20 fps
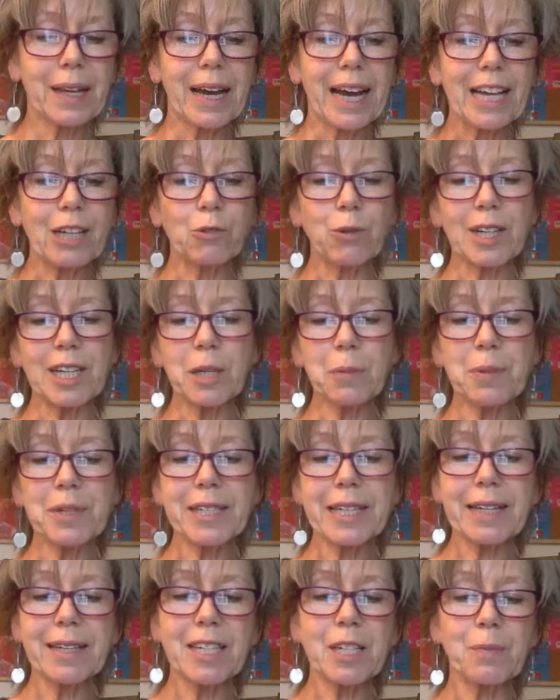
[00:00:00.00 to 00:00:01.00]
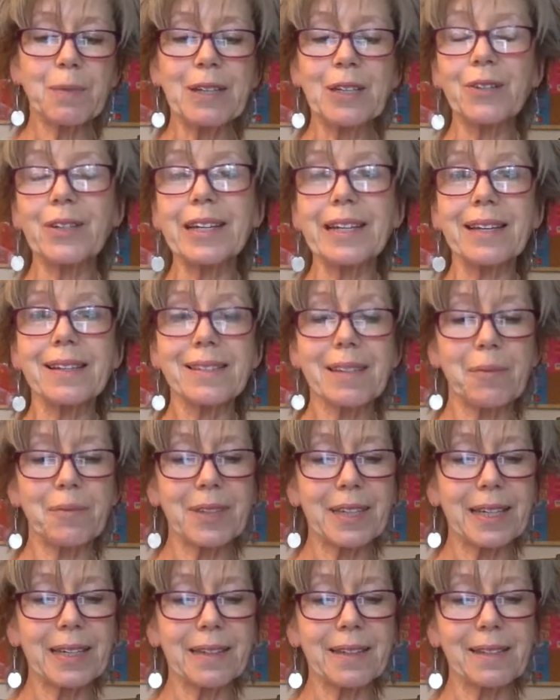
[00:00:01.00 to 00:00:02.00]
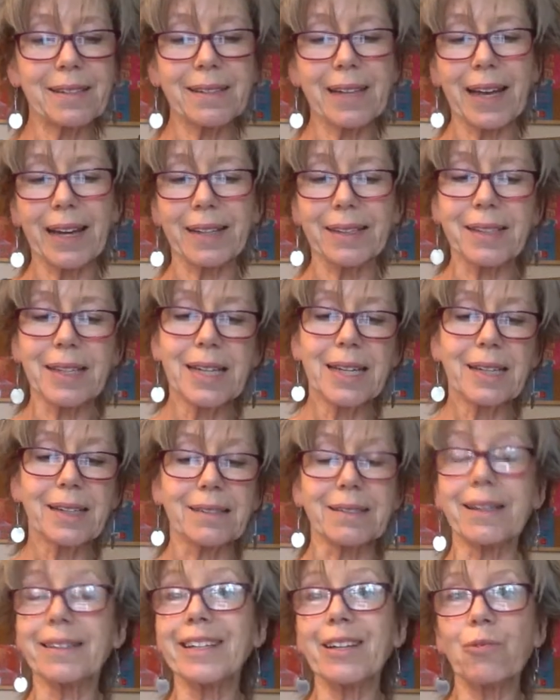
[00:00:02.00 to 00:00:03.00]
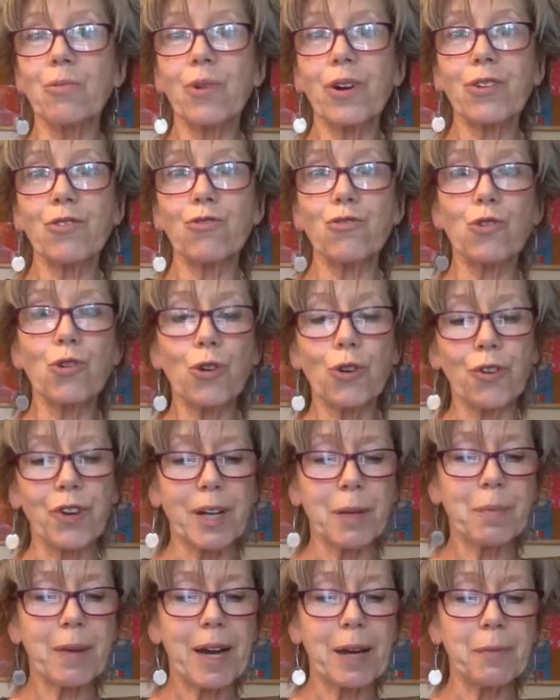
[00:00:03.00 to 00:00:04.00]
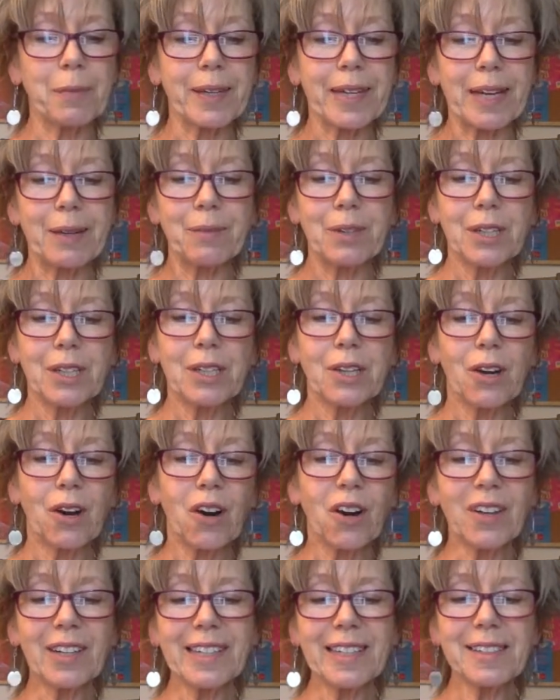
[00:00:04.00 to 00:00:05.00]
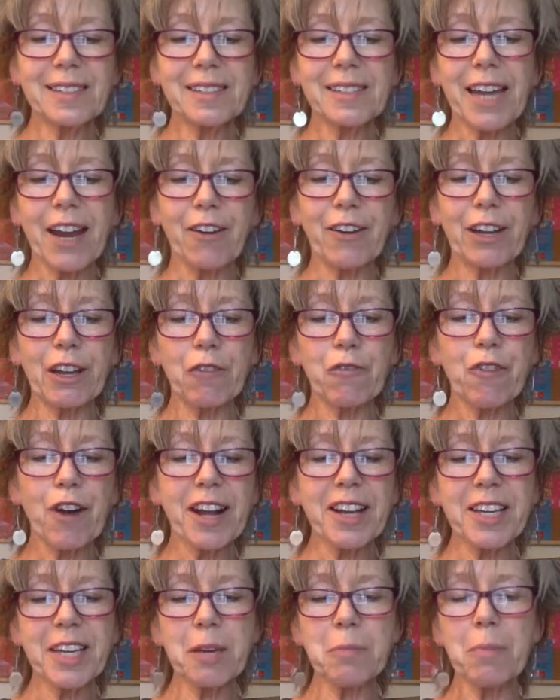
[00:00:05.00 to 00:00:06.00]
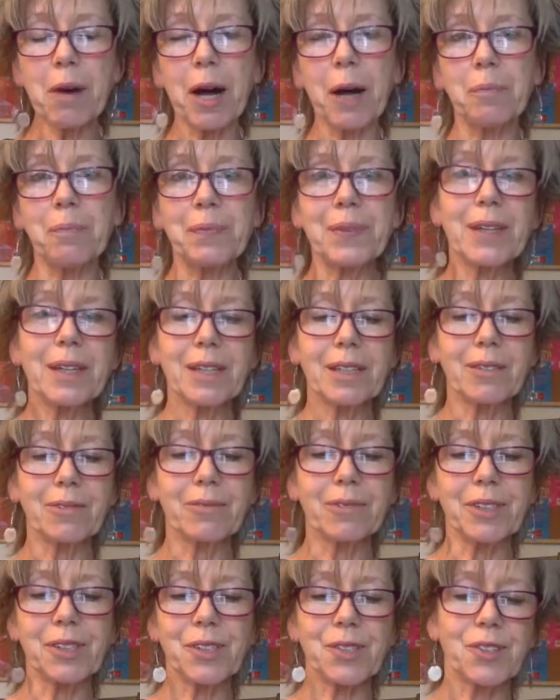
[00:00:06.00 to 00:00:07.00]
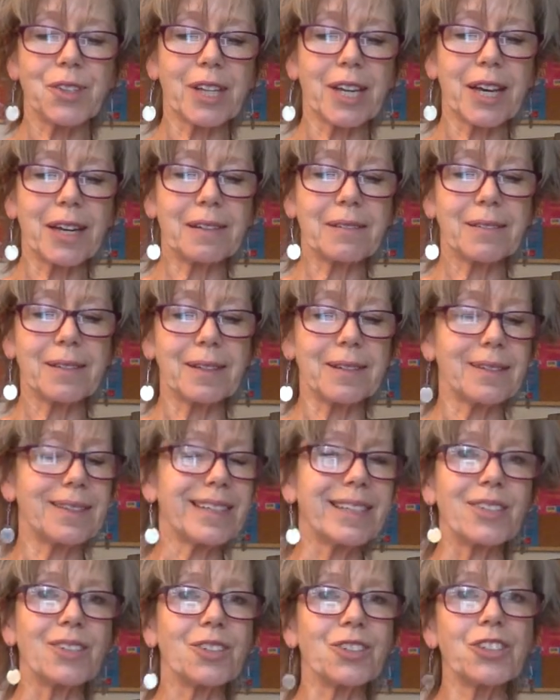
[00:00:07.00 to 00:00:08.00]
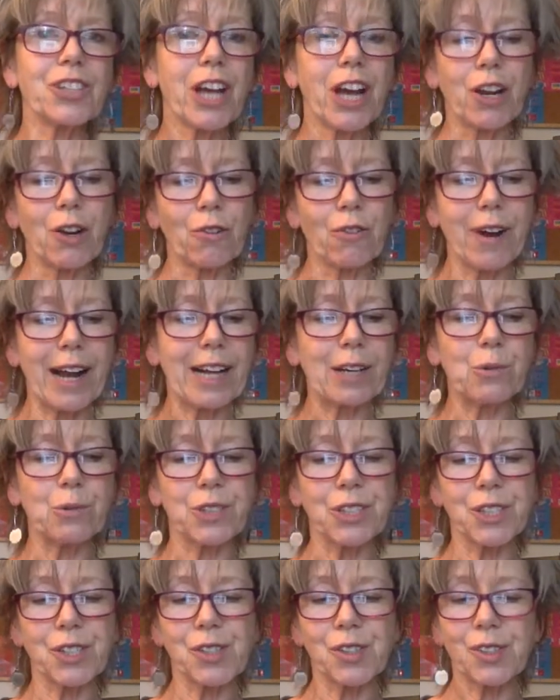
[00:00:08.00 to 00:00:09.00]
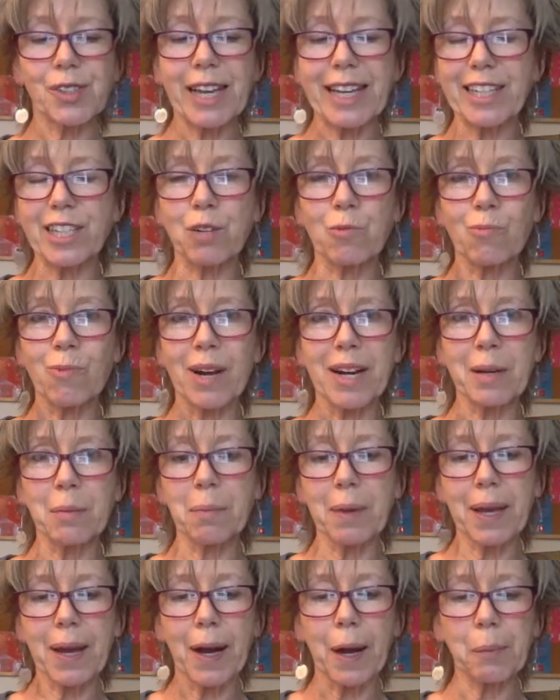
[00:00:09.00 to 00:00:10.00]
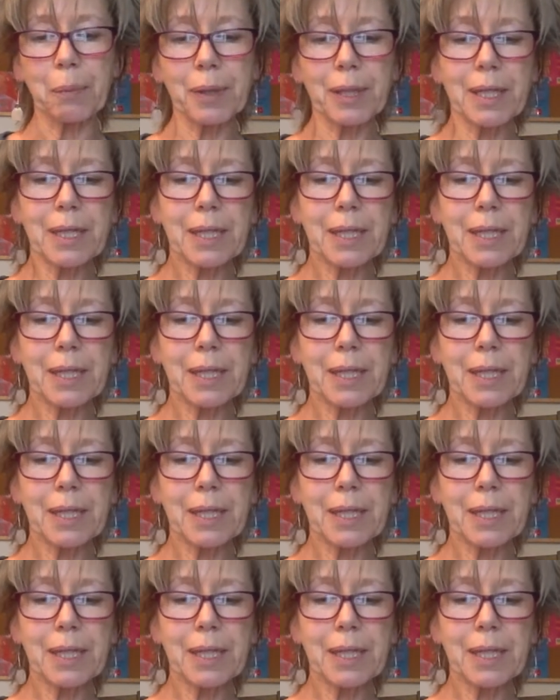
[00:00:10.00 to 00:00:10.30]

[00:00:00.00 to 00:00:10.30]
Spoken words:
I quickly pretended to be looking at something in the sand, because I didn't want Rory piping up, "Ollie's staring at Frankie, Mum," which is the kind of thing the little tow rag would just say to wind me up.